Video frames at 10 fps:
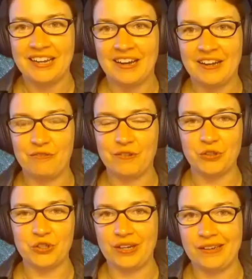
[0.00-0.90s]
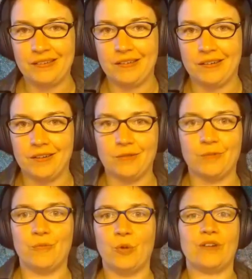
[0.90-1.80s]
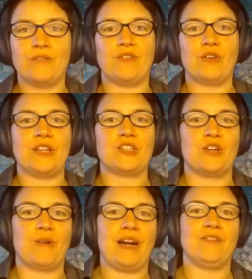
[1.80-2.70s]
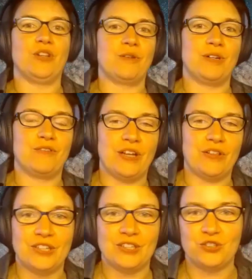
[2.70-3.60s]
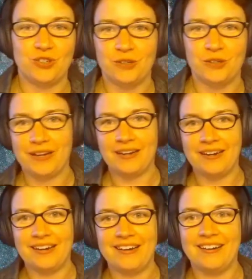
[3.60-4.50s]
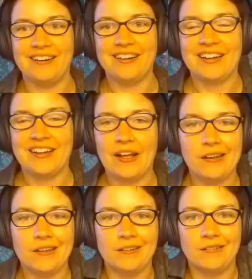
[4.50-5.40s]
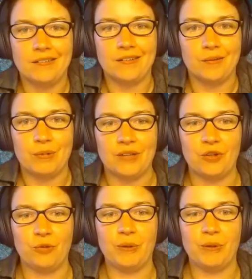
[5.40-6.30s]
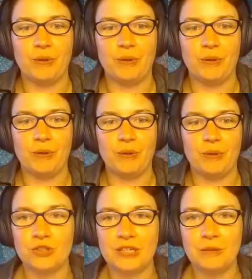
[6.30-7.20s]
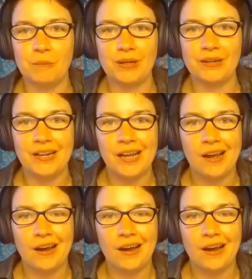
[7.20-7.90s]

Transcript: It feels like, oh, what if everything's unraveling? What if nothing is true? Like it can be a little bit panic inducing, but